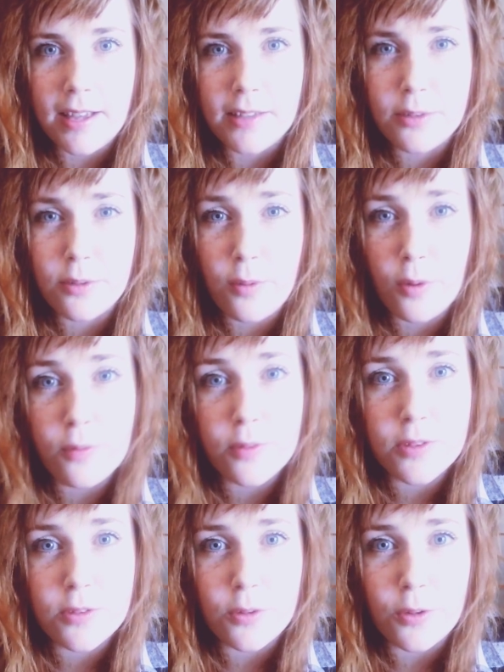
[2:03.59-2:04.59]
sort of
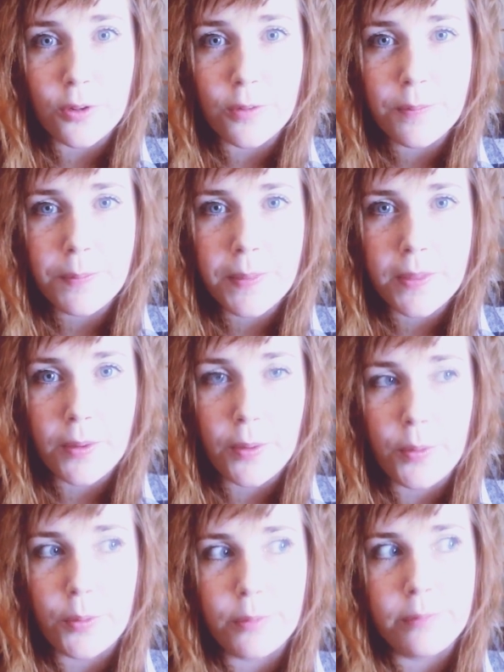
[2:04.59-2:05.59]
oversaw the
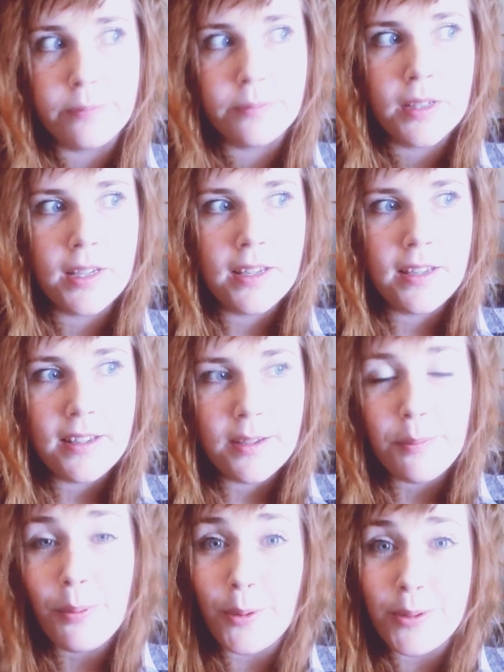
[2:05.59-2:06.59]
whole
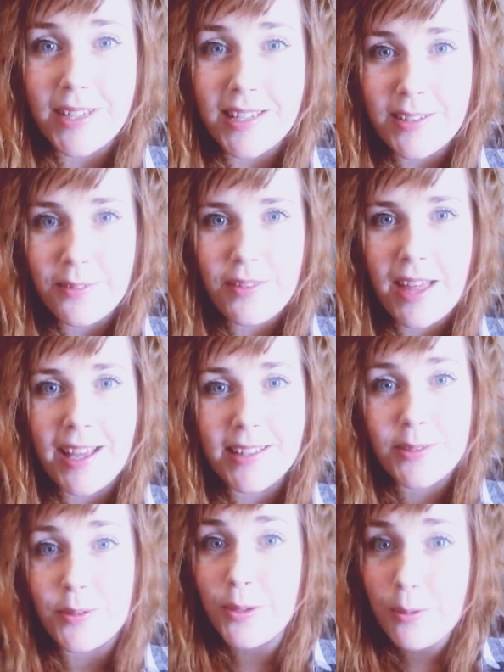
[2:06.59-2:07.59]
process of that.
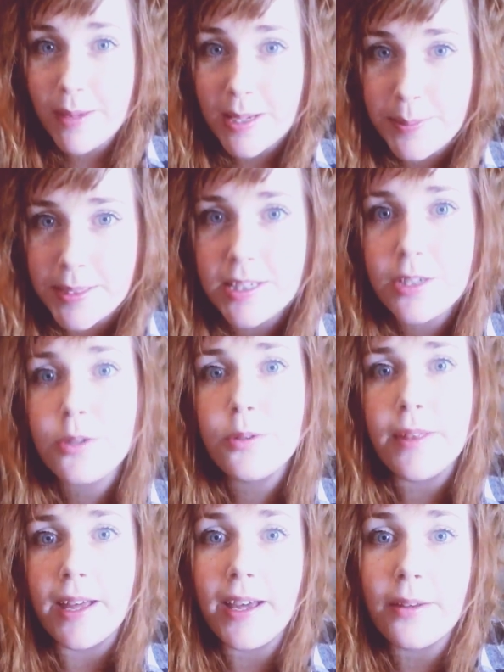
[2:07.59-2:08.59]
So you'll be expected to do
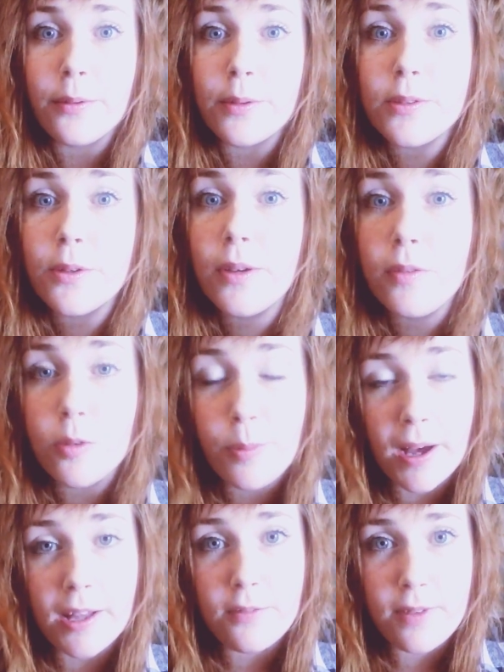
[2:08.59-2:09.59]
that. Also, if you're
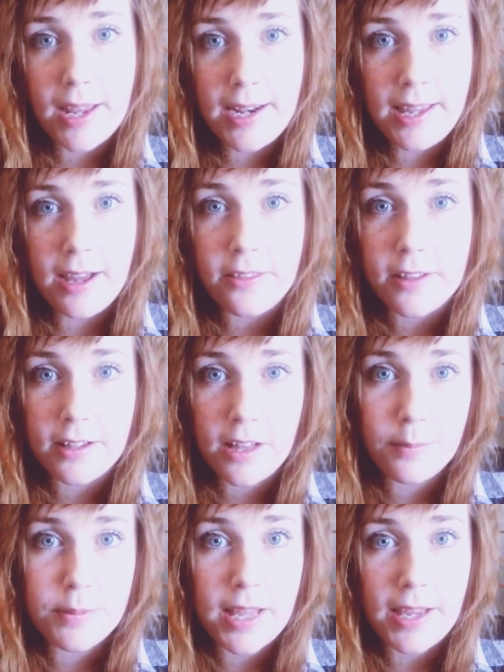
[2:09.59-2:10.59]
part of any other
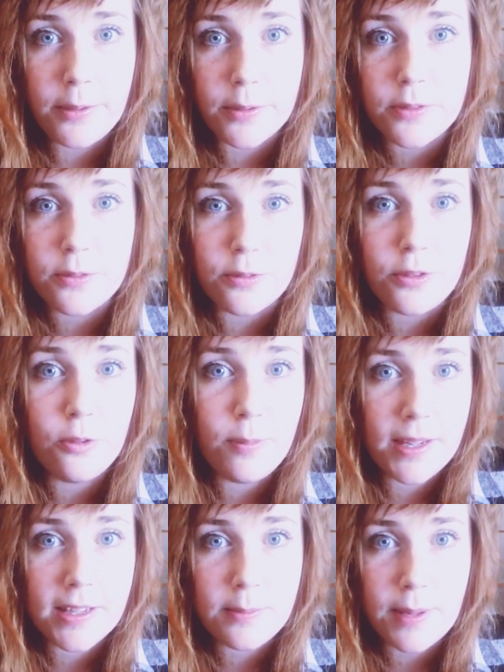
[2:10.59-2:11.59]
clubs at your school, you'll
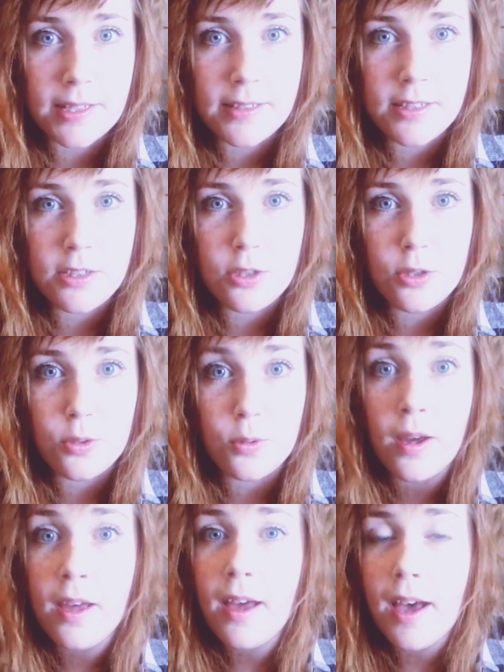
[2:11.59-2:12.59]
be expected to
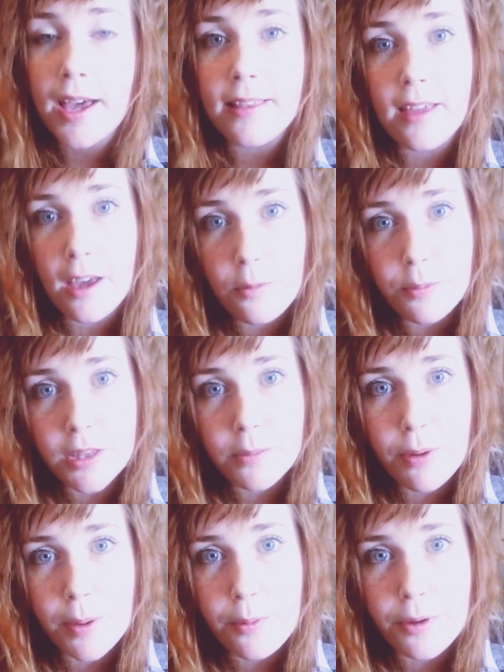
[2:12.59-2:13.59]
either help with the
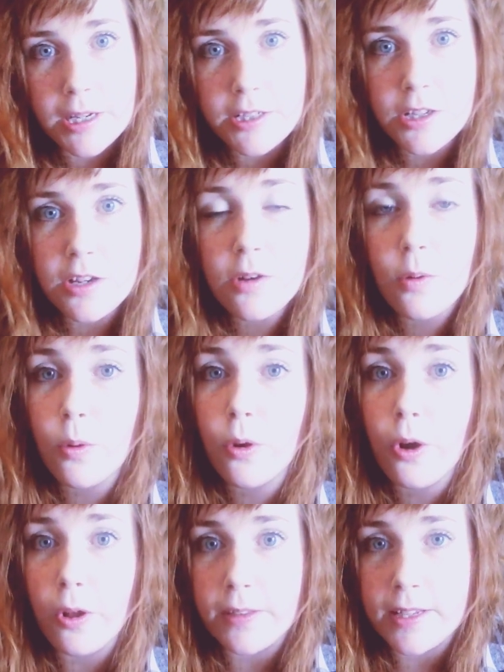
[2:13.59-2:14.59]
preparation
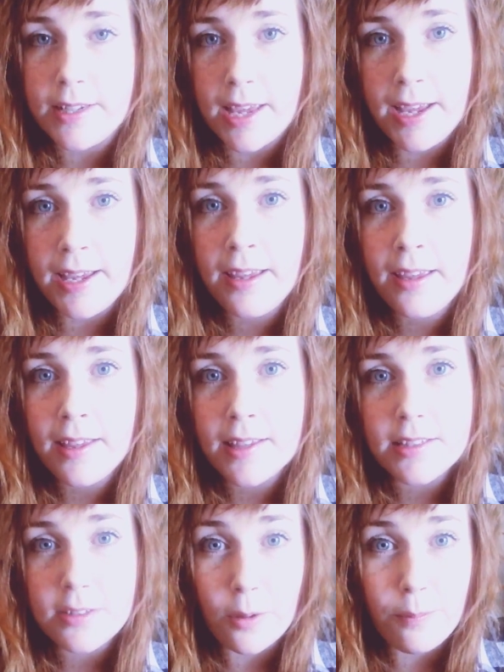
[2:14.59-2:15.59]
or on the day
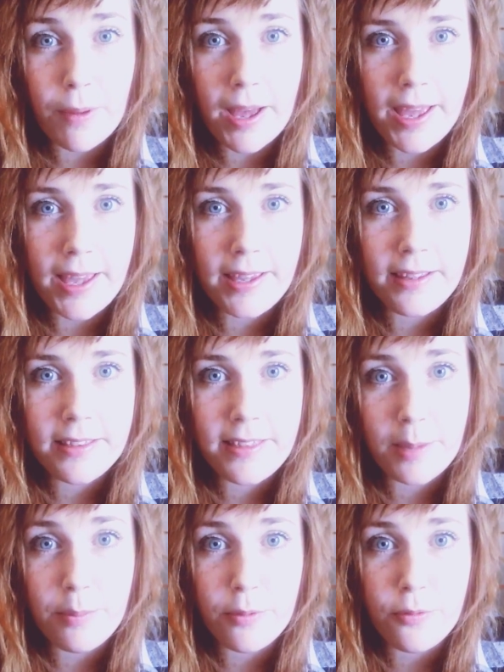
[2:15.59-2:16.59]
stop by
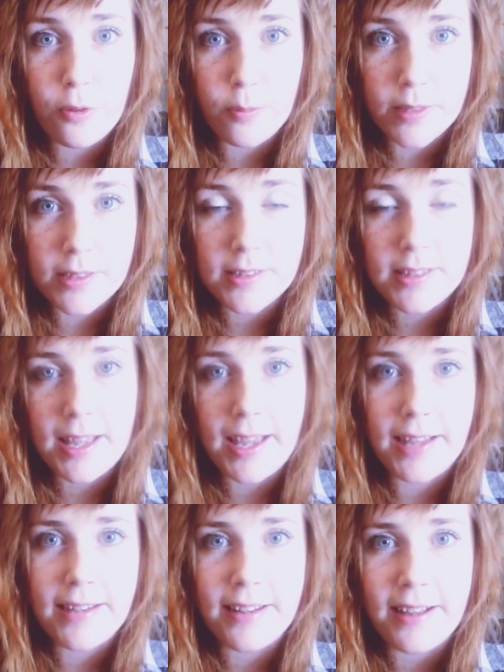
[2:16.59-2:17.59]
their performance
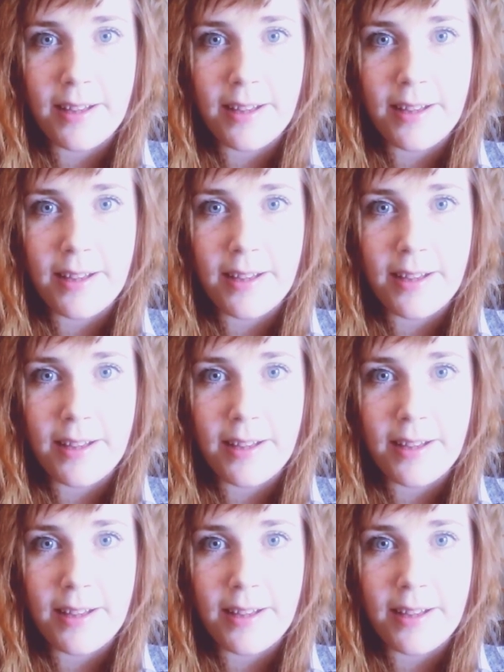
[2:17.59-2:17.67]
and